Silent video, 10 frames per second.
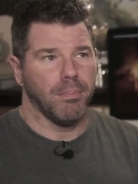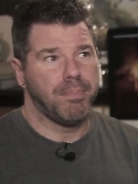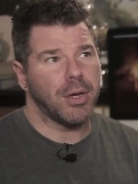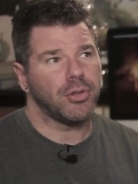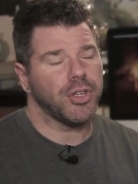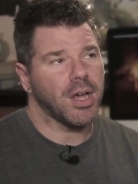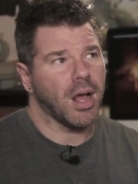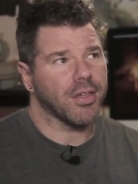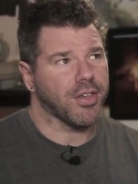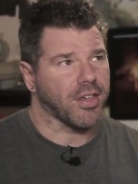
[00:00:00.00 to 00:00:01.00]
Building
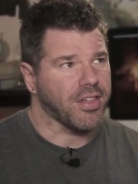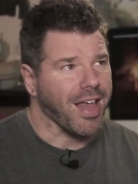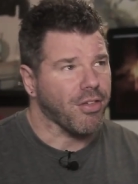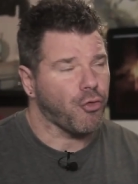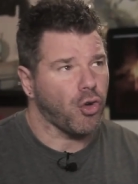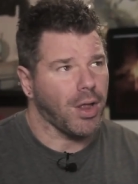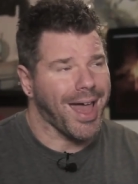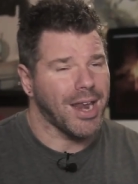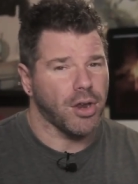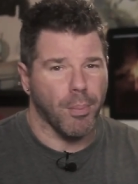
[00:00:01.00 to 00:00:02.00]
a successful
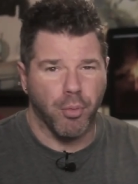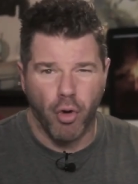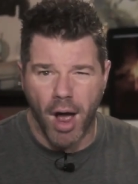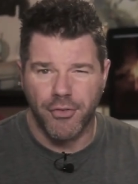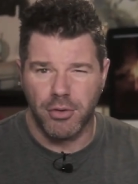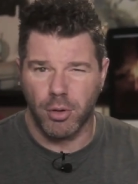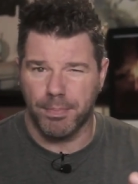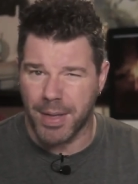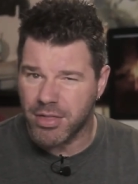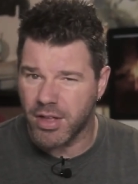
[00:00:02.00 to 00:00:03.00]
and profitable
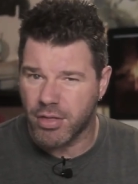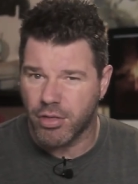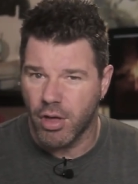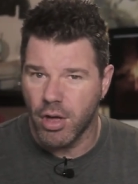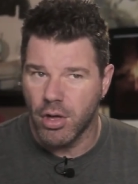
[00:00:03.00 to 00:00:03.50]
business,